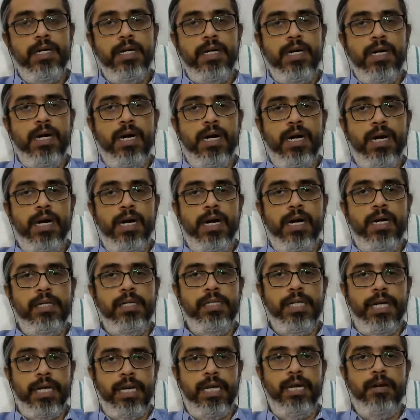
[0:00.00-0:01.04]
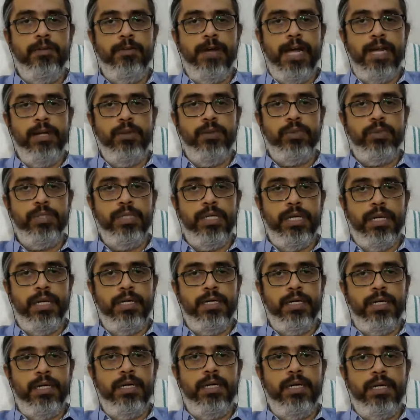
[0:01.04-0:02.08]
the real values,
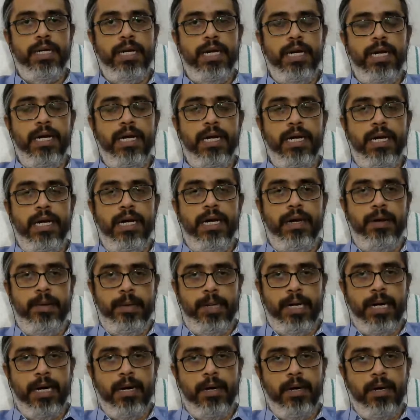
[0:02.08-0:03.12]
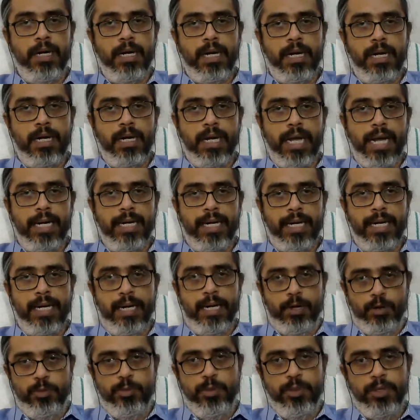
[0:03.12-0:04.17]
real category
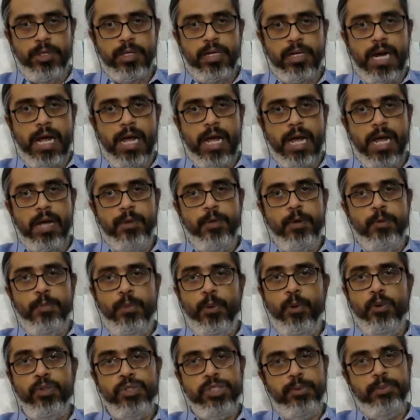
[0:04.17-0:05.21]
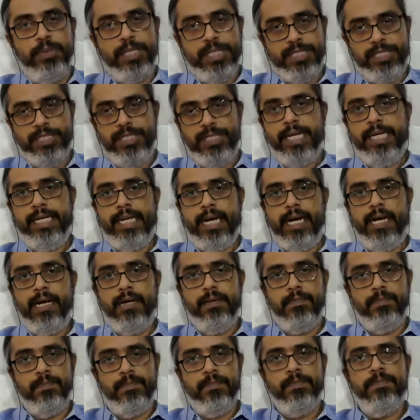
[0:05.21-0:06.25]
output. I will post some test data
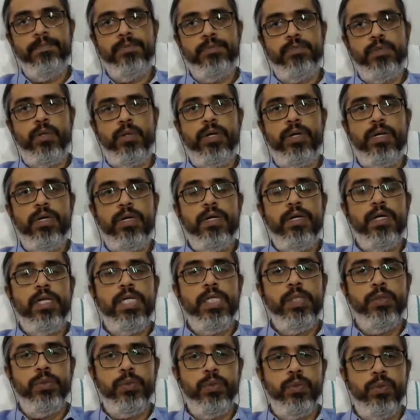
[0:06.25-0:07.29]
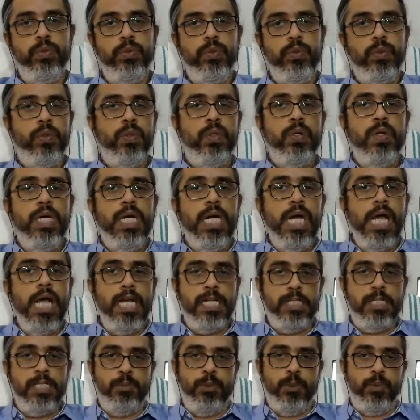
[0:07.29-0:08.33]
for you to
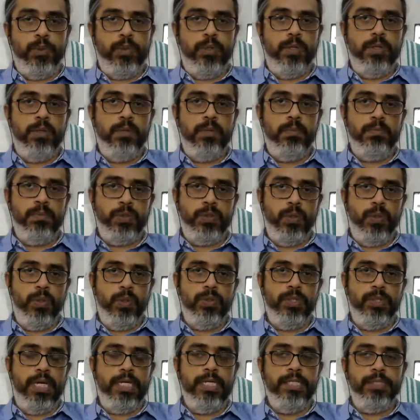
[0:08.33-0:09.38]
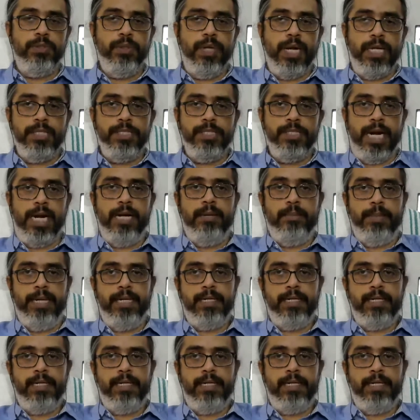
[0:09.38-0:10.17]
explore. So that is your assignment.